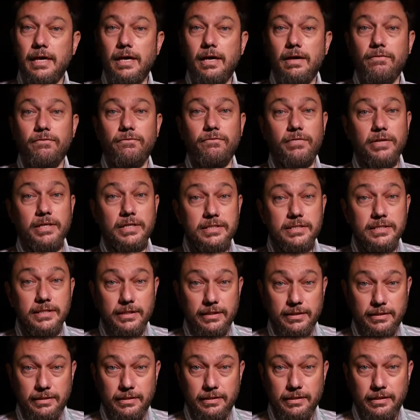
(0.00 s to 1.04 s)
are
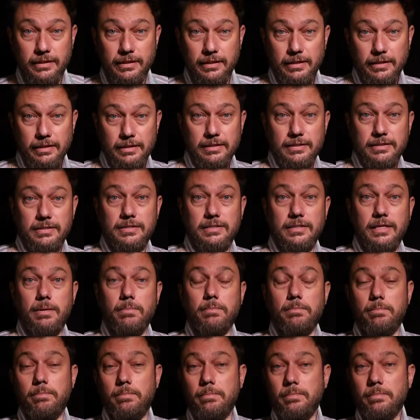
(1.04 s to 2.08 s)
fixing
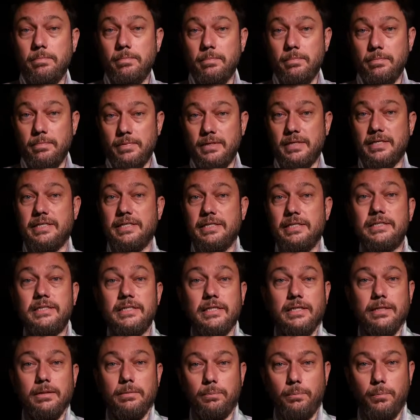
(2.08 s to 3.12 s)
some
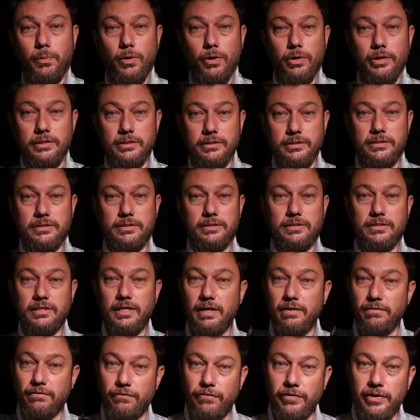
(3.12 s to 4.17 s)
critical points.
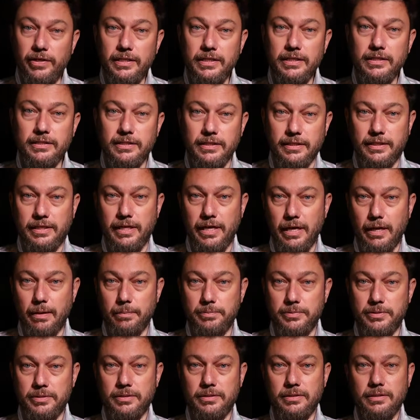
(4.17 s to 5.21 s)
They are filling the
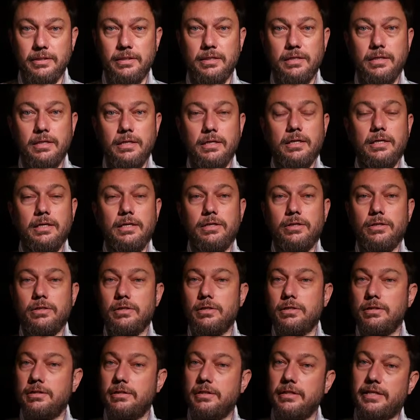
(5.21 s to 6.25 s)
gaps.
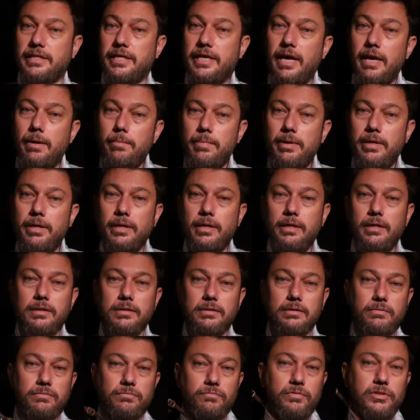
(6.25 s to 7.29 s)
The camera
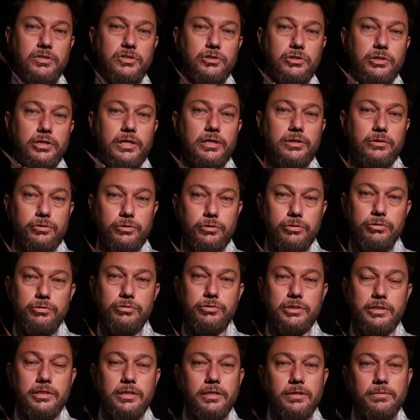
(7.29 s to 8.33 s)
which you are
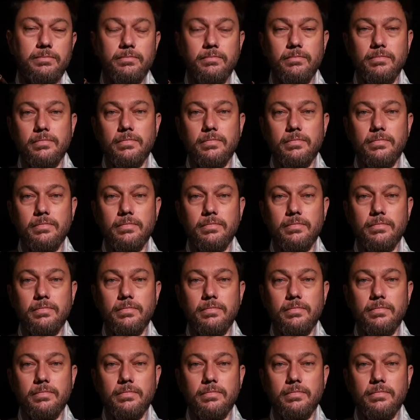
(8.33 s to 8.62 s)
using